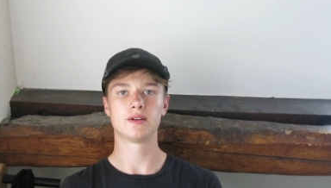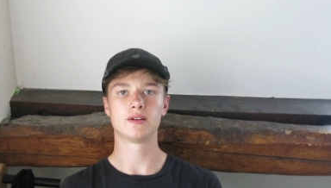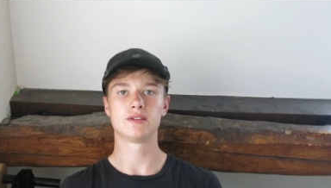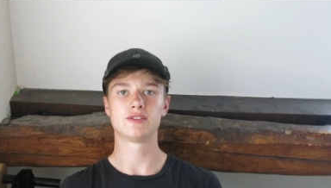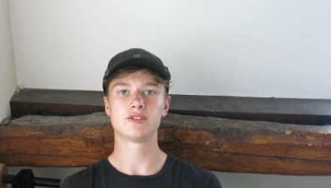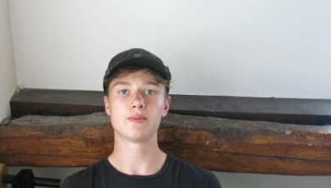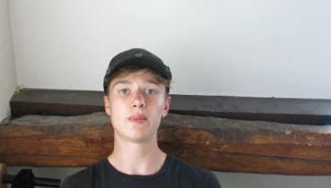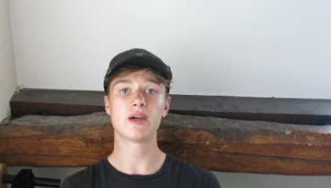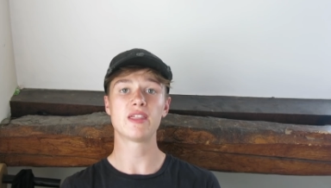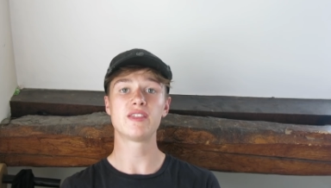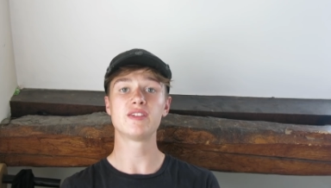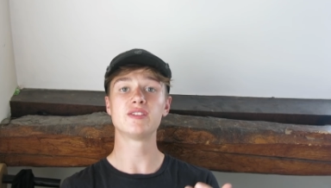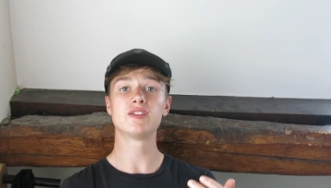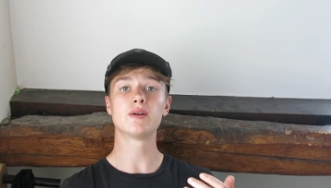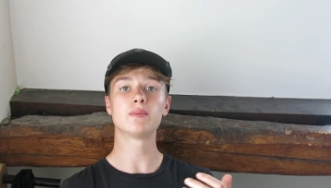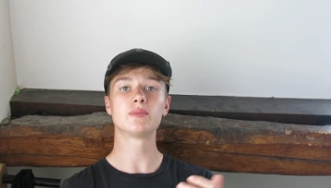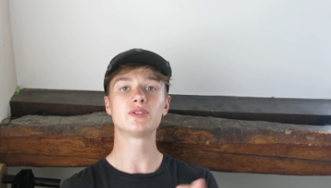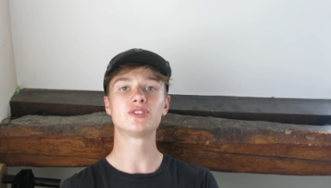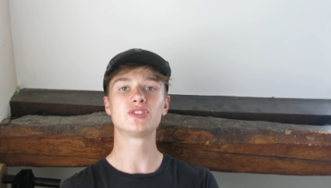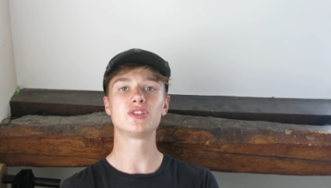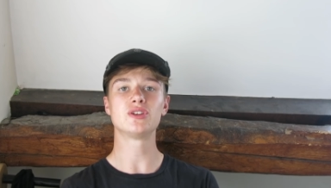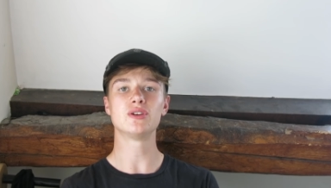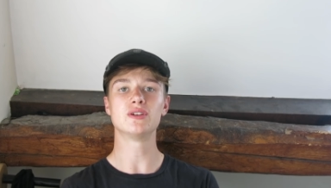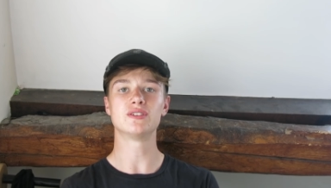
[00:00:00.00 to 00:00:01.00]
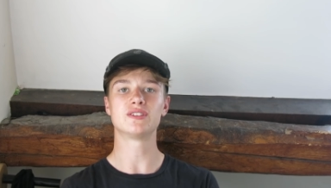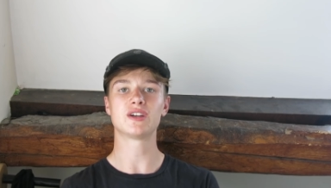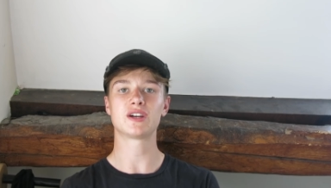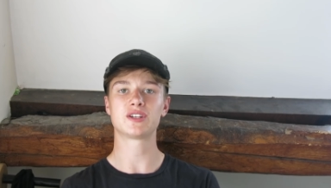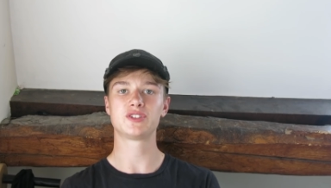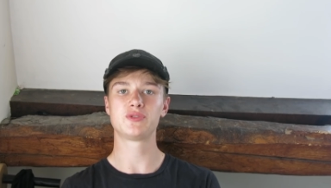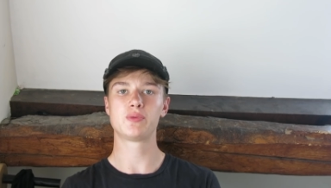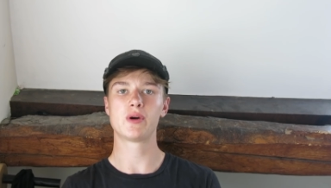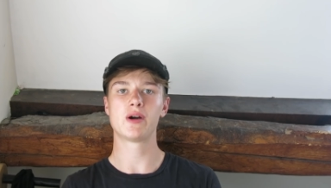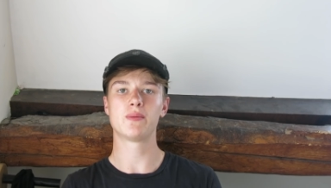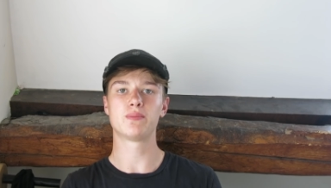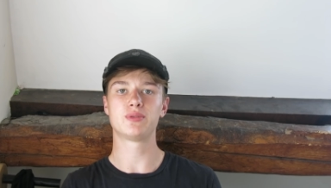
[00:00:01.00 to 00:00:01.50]
So method number two is
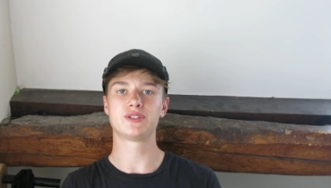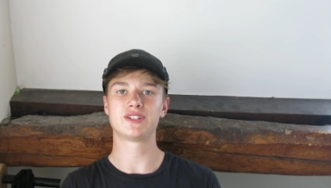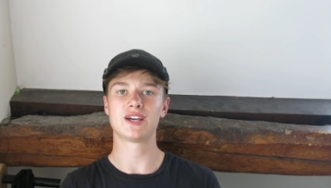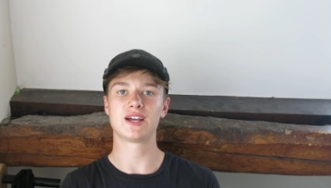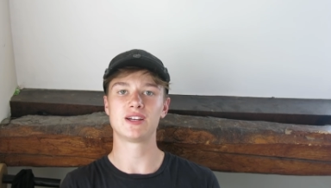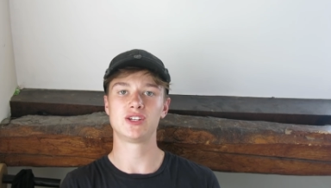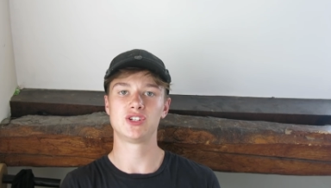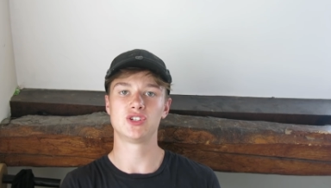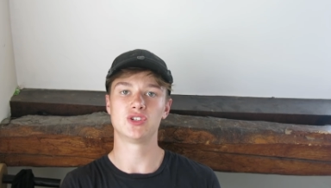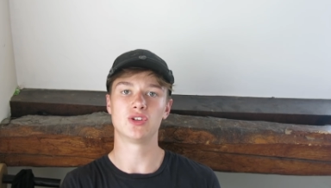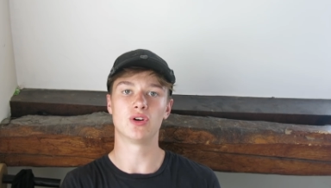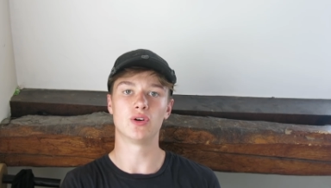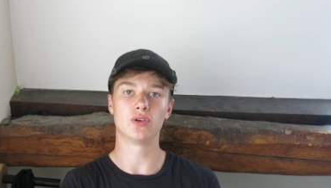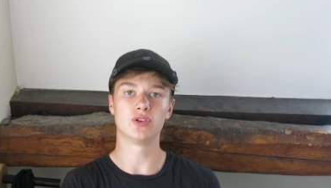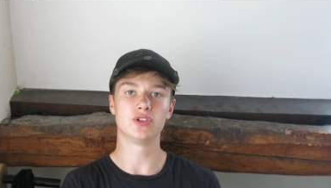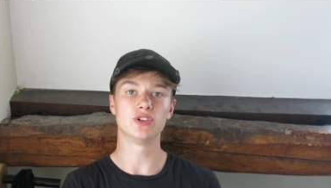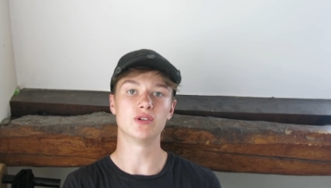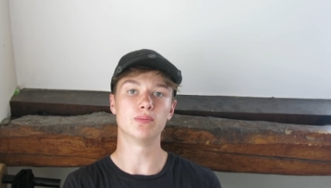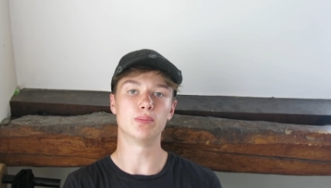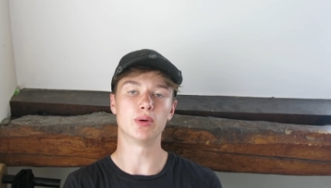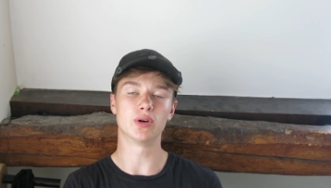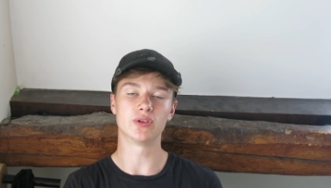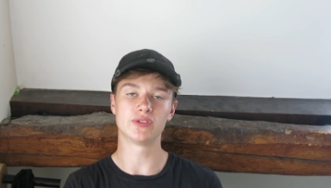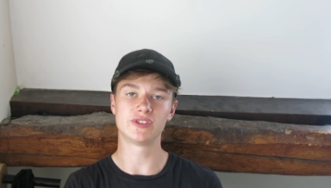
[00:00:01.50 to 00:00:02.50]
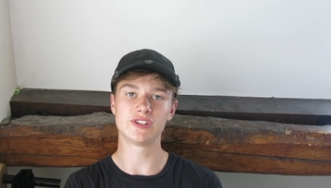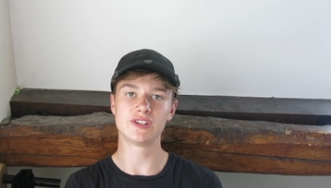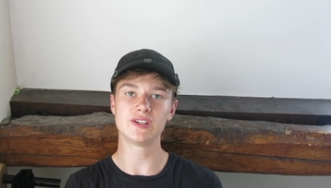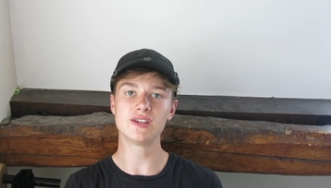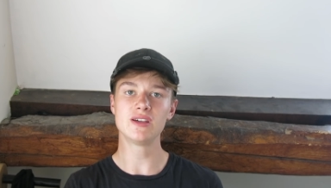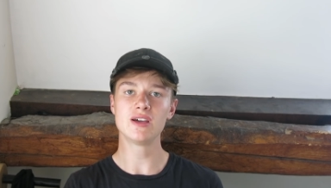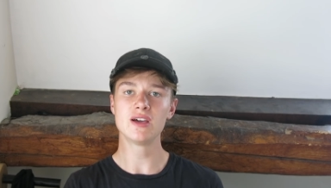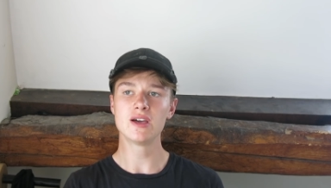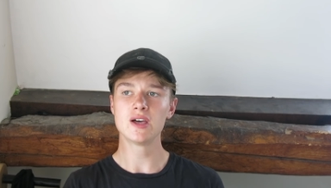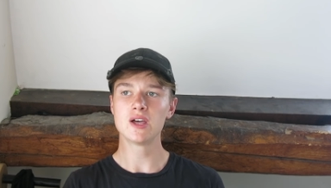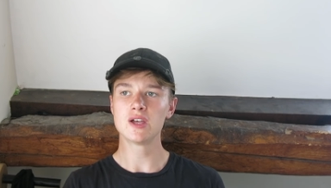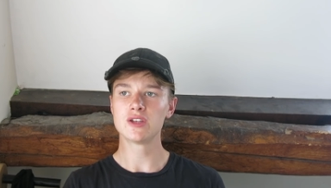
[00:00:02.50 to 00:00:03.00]
actually wearing protection on your
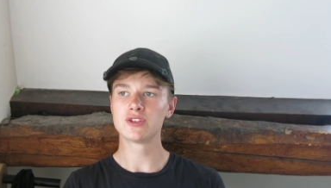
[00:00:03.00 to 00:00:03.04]
body.